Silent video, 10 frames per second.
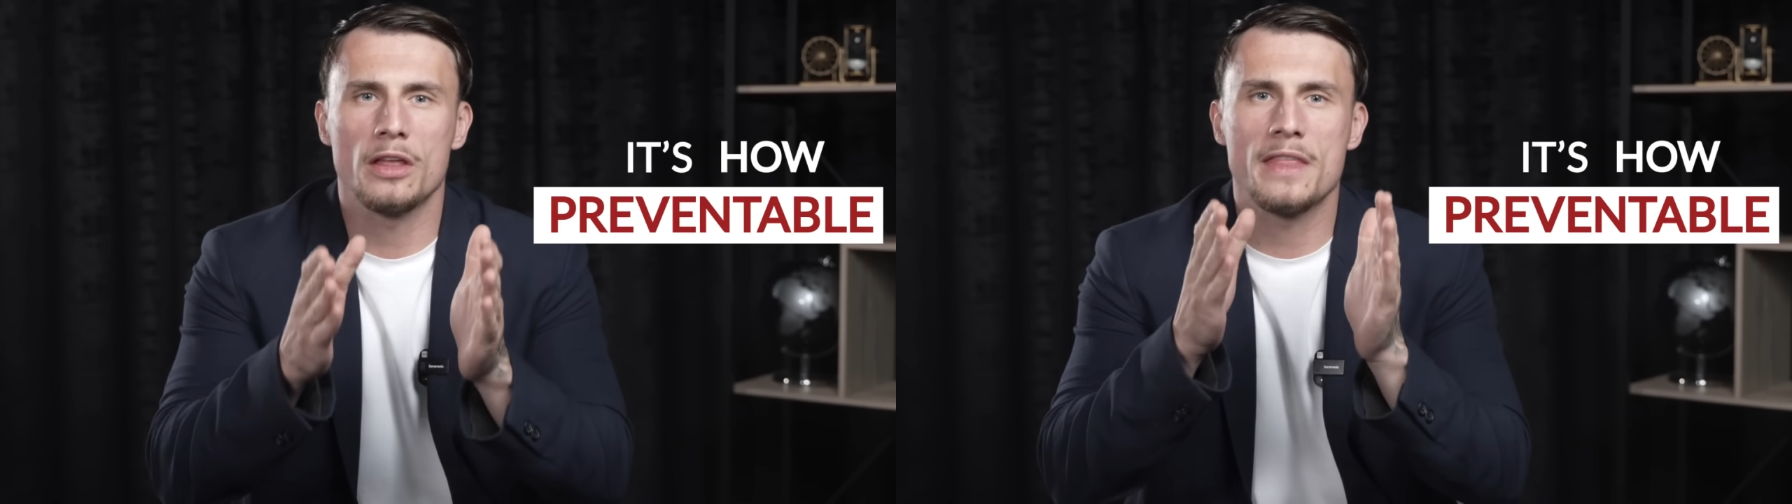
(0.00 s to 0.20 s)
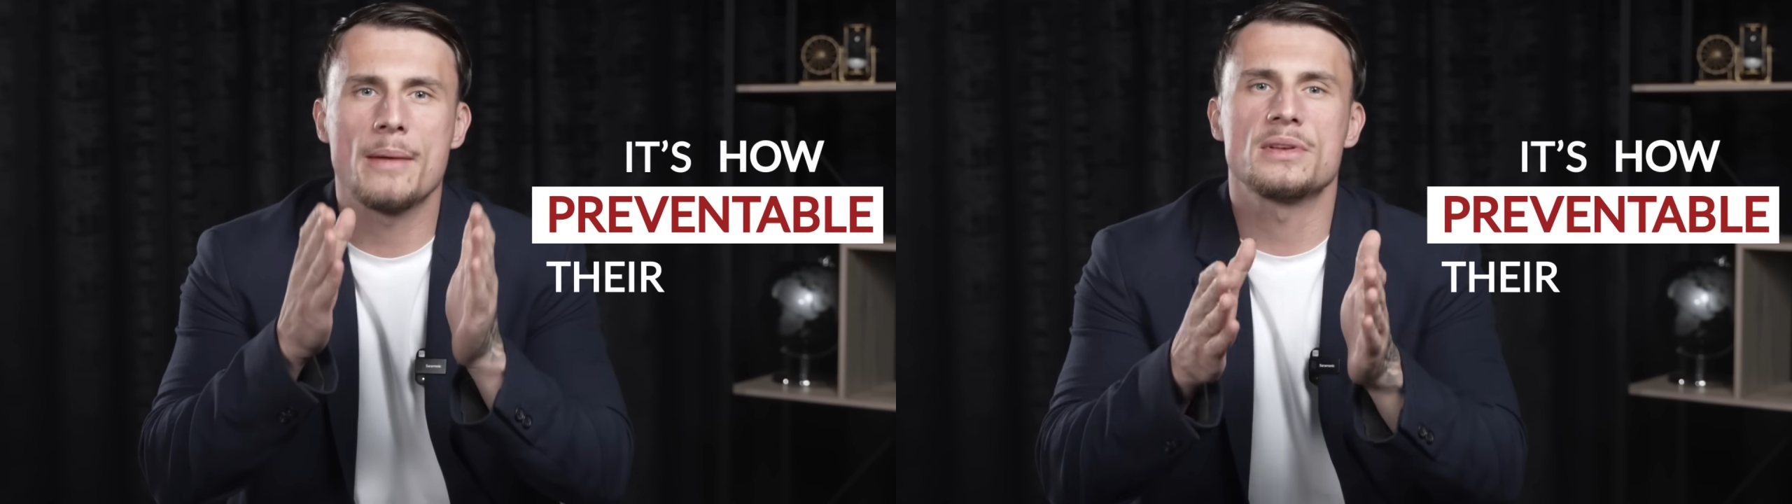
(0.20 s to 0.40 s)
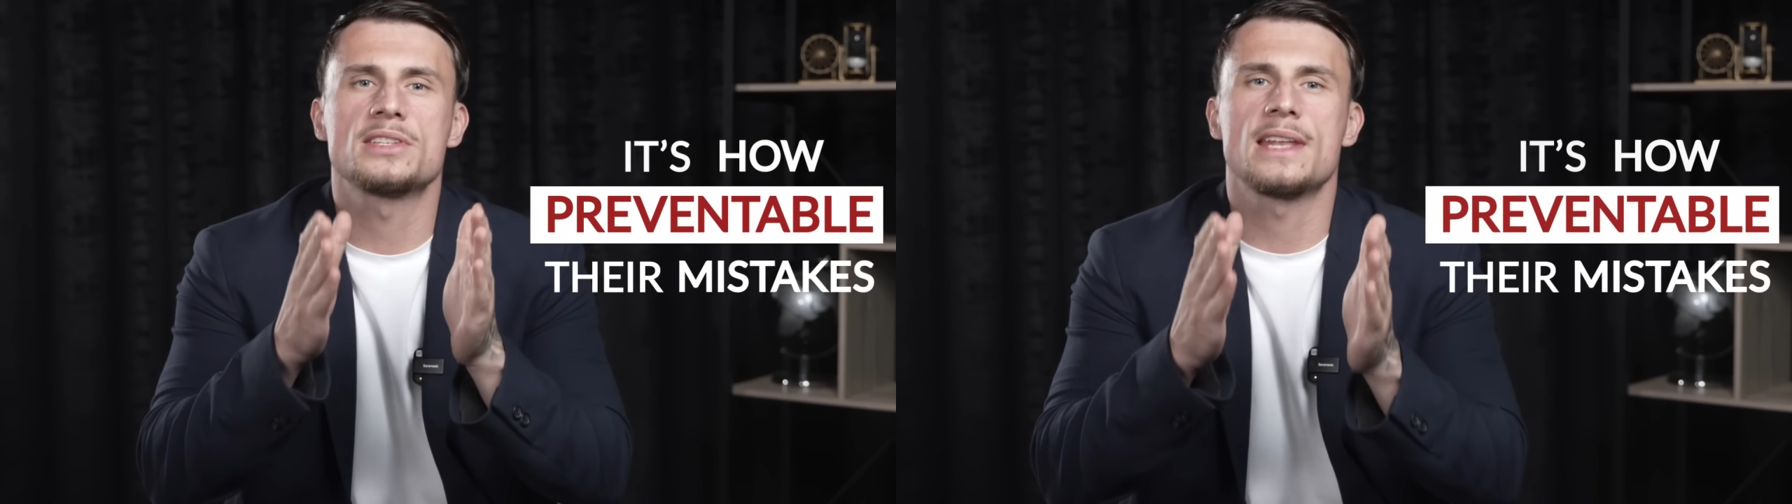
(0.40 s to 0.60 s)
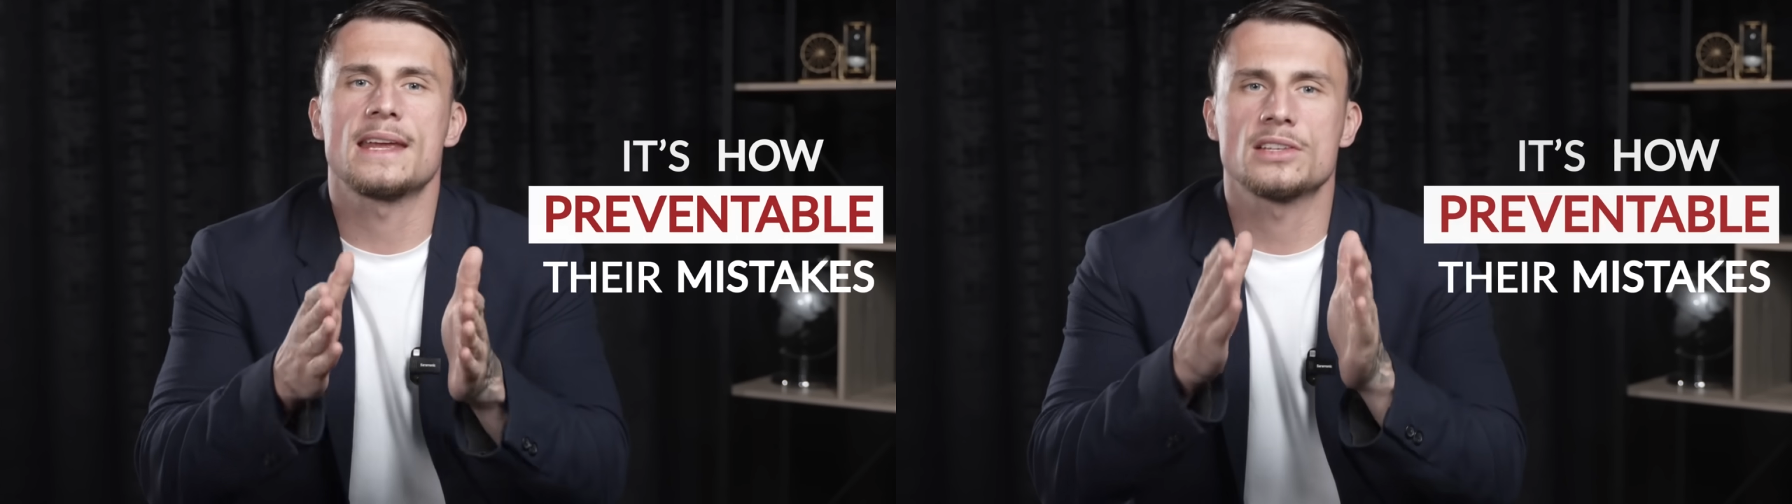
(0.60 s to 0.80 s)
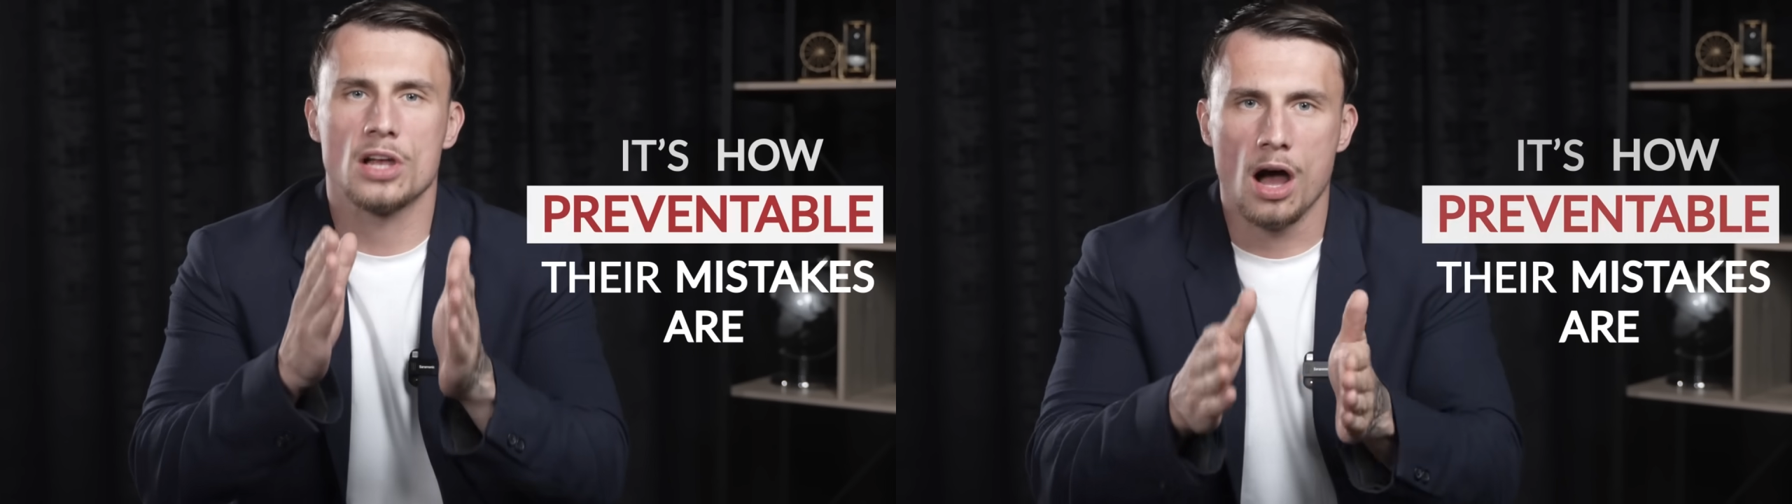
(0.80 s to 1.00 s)
their
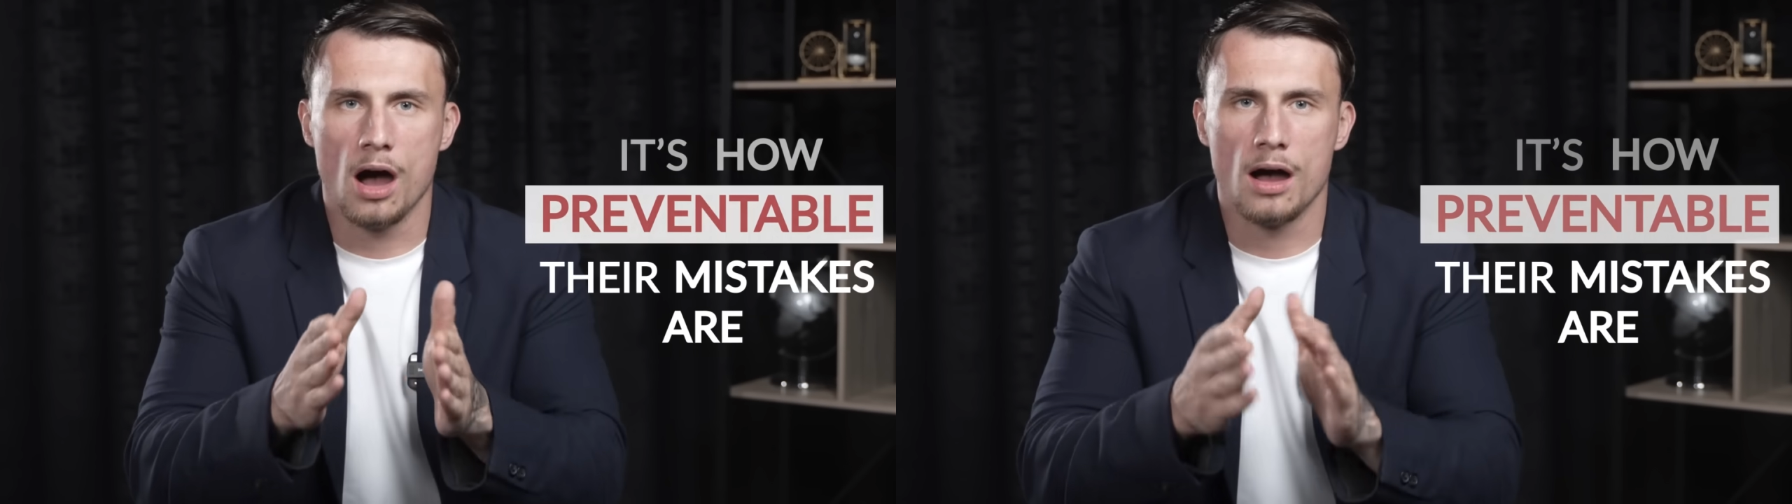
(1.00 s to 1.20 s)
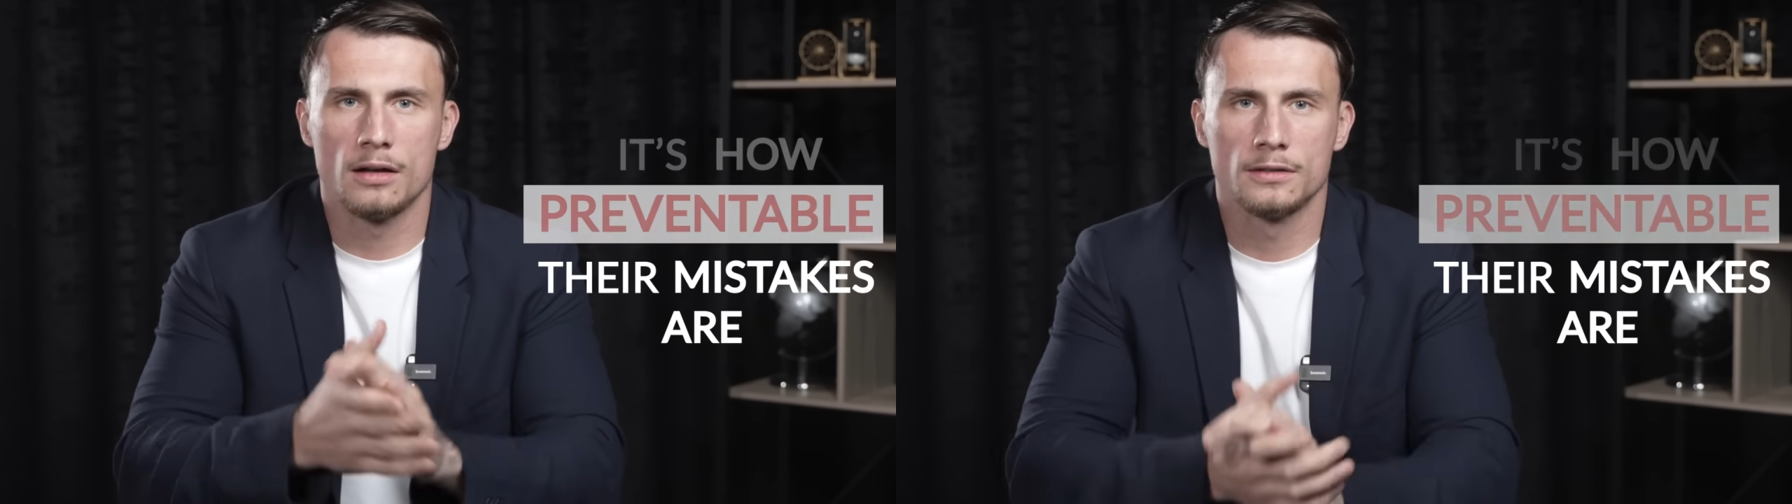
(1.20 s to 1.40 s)
mistakes are.